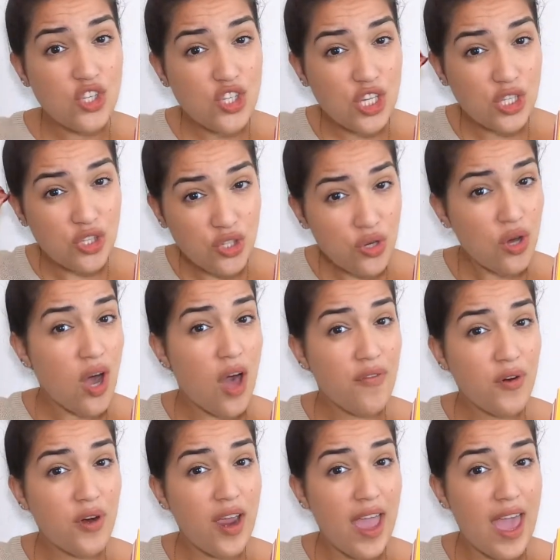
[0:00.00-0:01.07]
She took
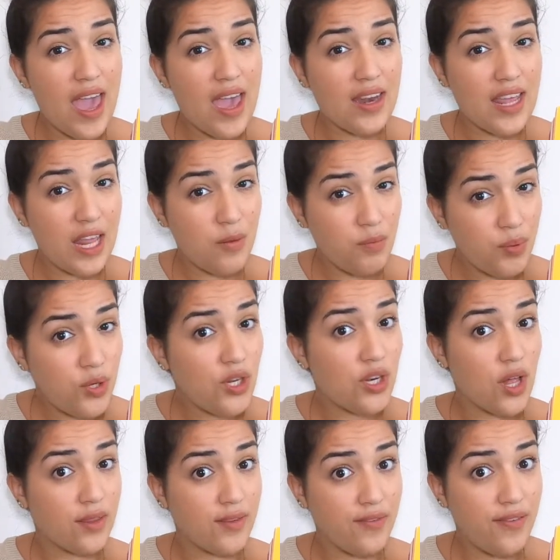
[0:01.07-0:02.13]
off her hat and put it on the